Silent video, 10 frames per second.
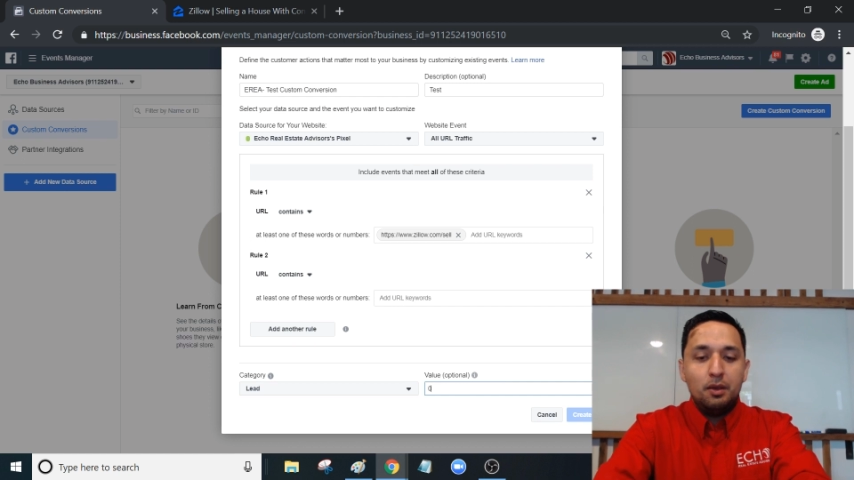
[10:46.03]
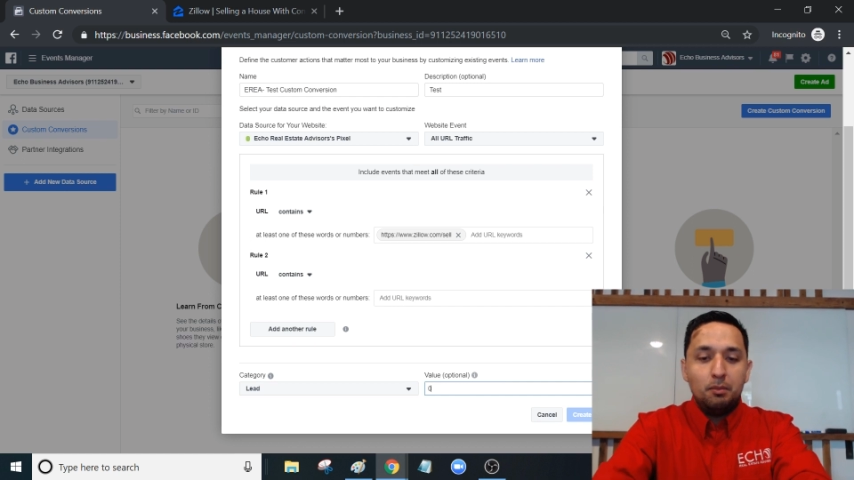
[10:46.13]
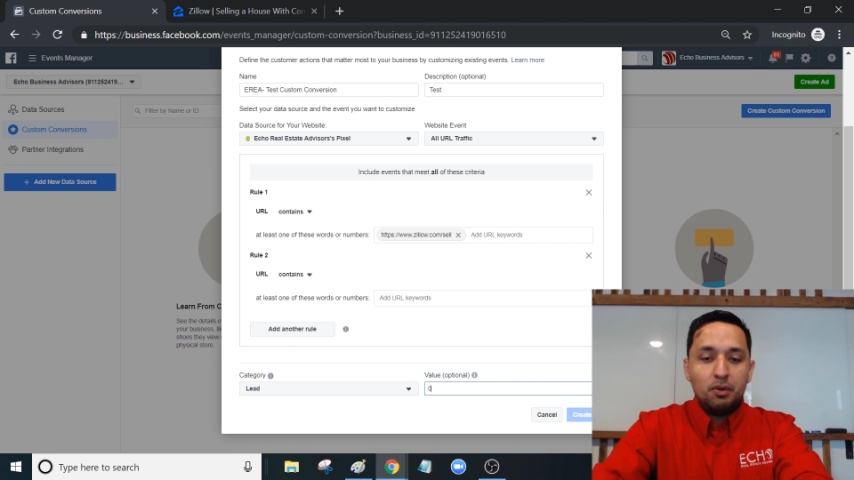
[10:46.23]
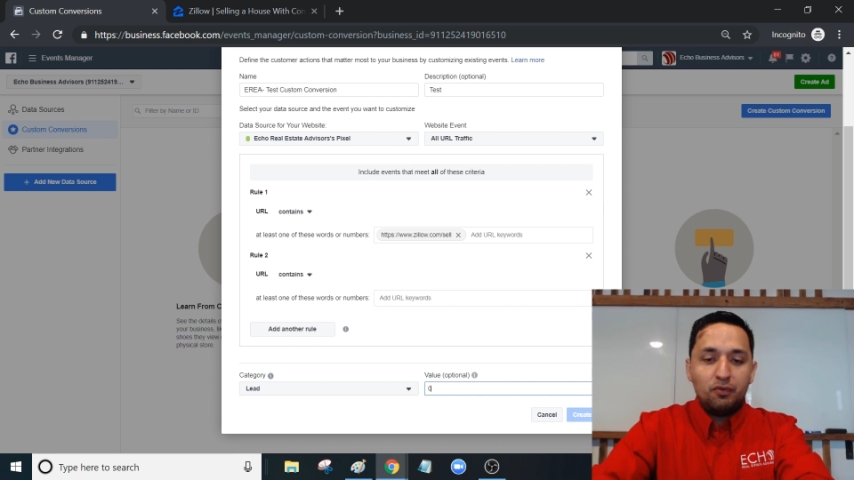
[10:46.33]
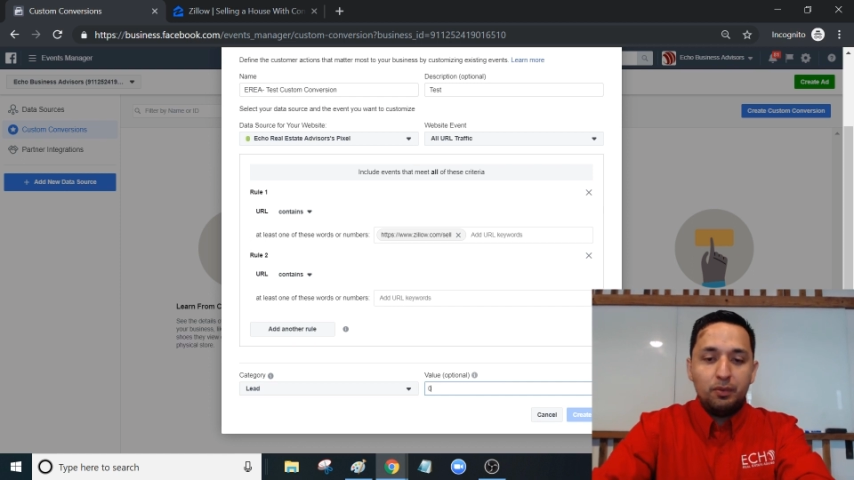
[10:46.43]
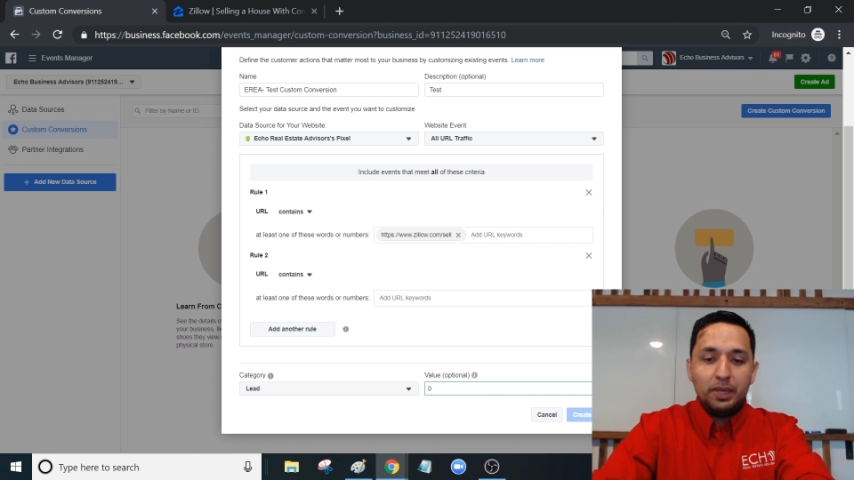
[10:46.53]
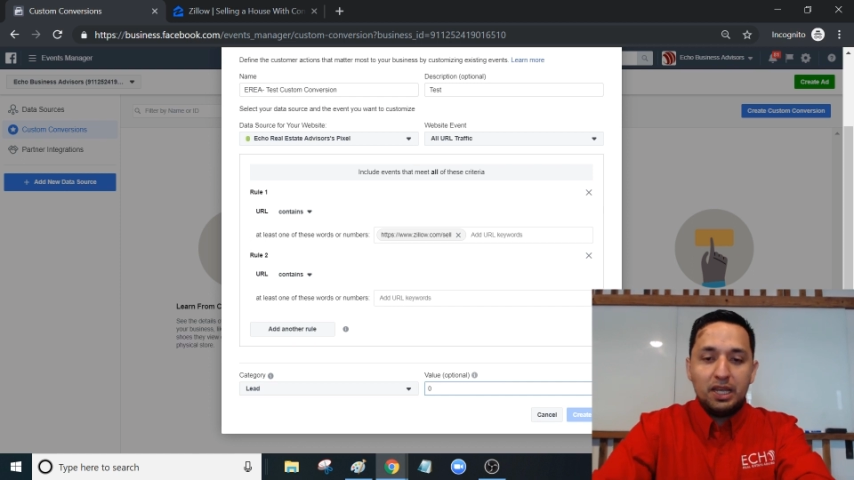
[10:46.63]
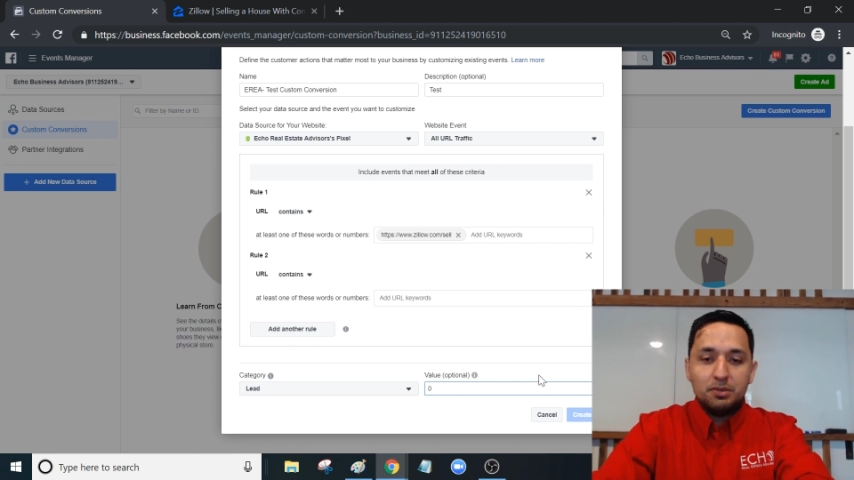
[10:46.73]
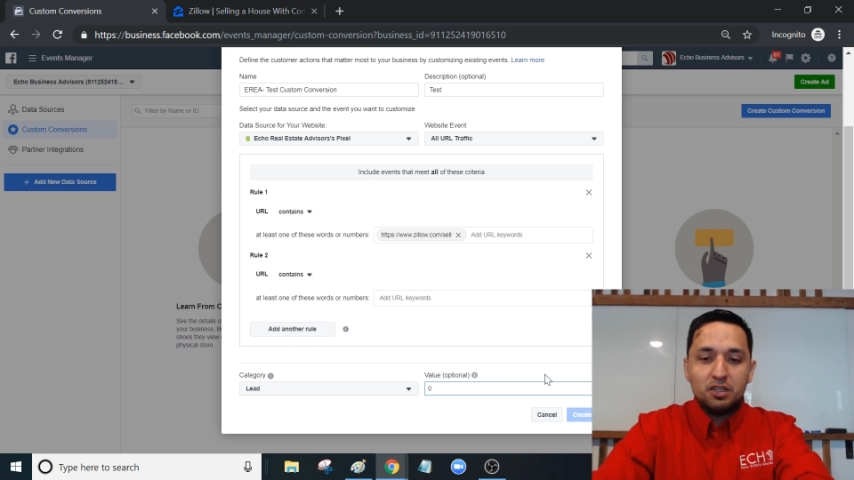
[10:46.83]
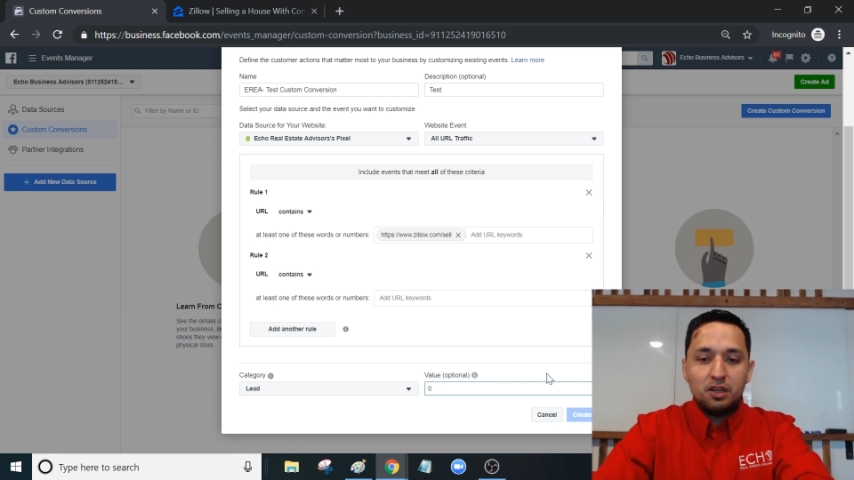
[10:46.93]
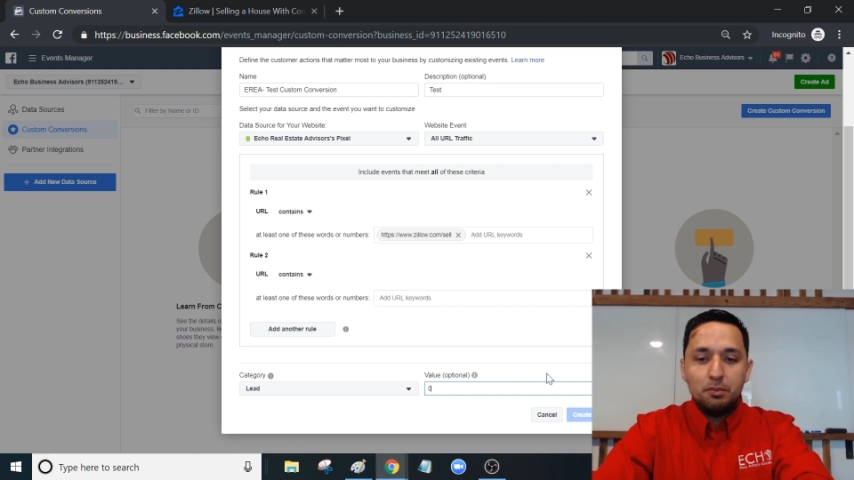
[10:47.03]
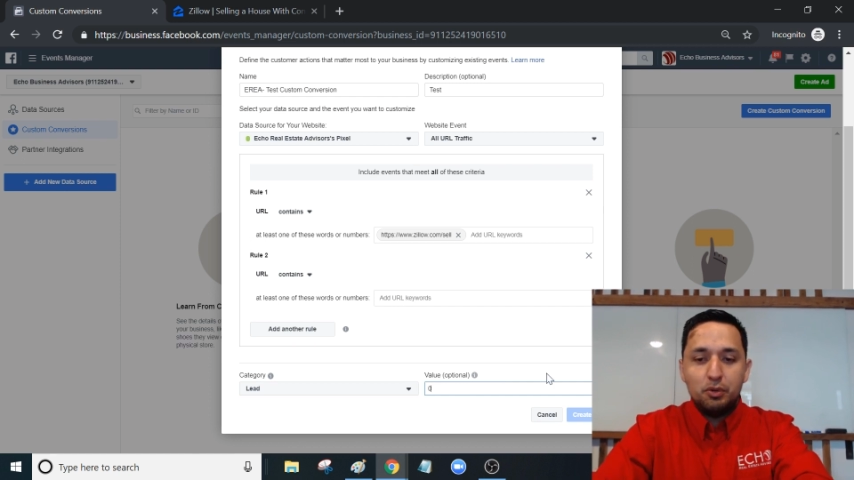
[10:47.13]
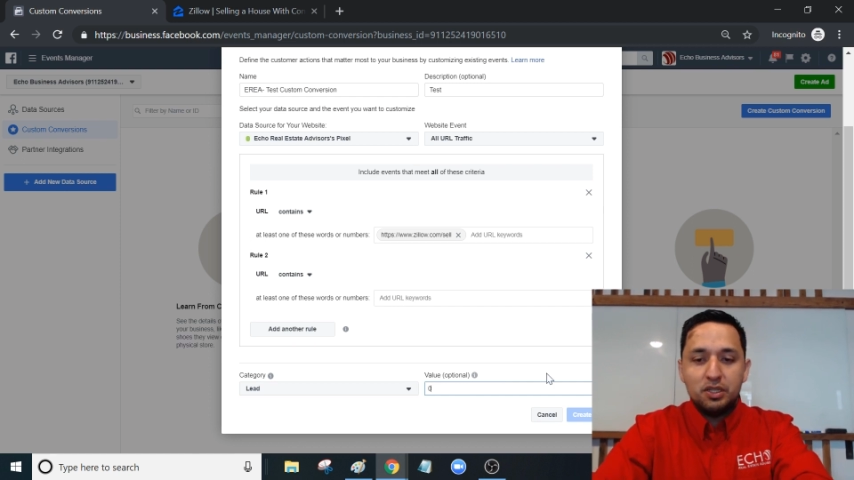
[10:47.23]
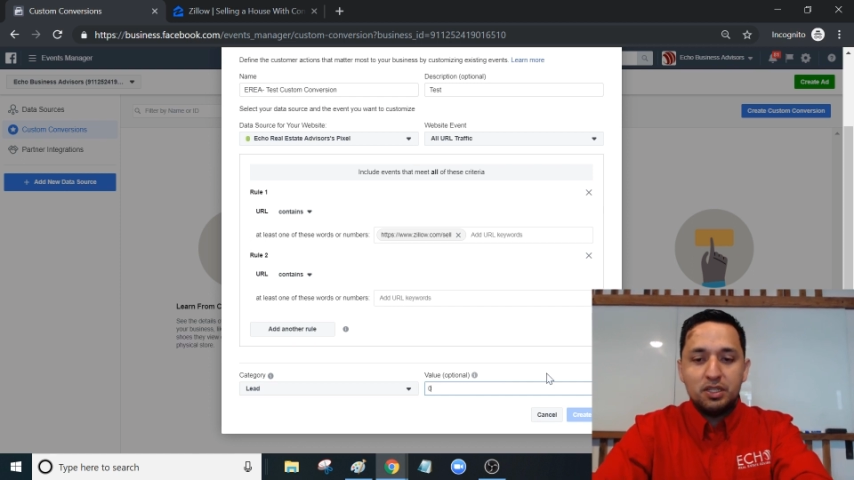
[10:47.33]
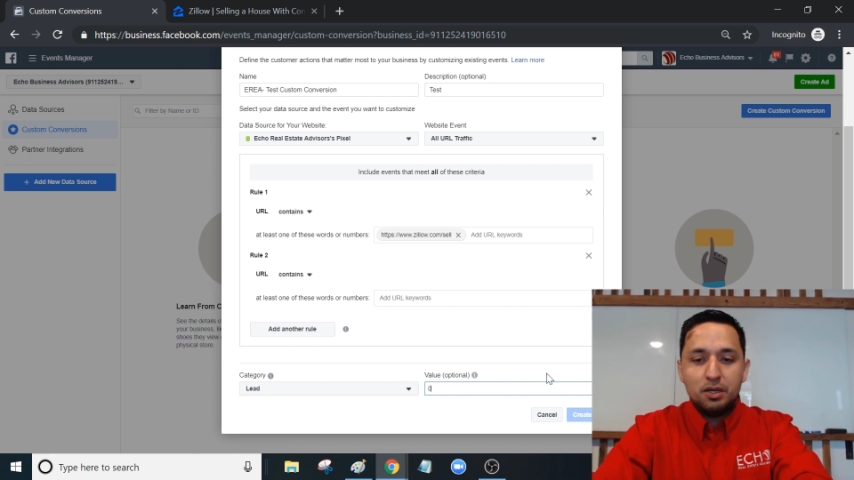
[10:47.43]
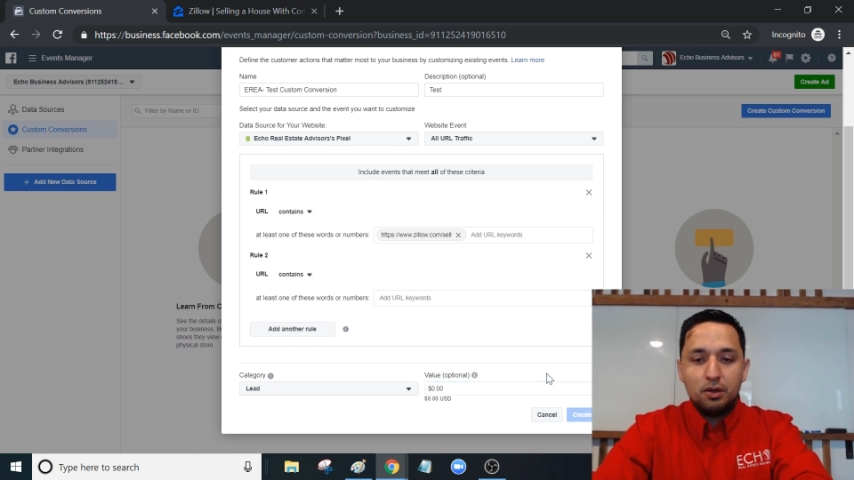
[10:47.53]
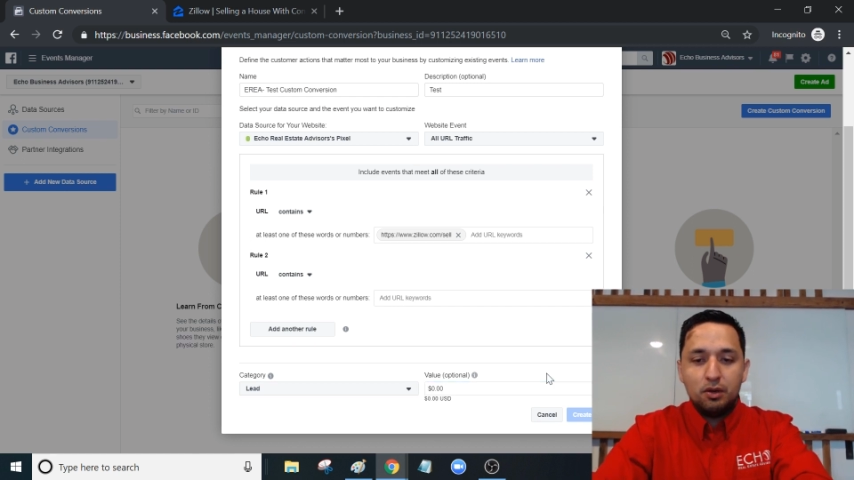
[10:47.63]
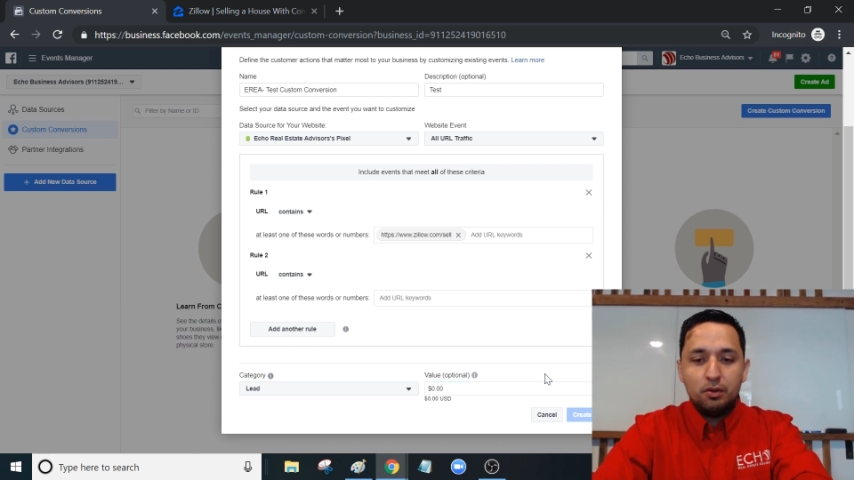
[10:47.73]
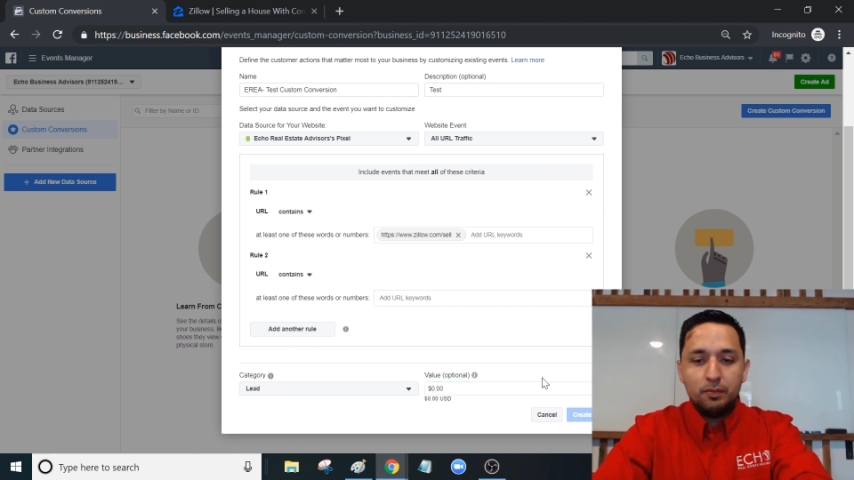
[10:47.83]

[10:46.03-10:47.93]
But for me, I'm just going to put 0.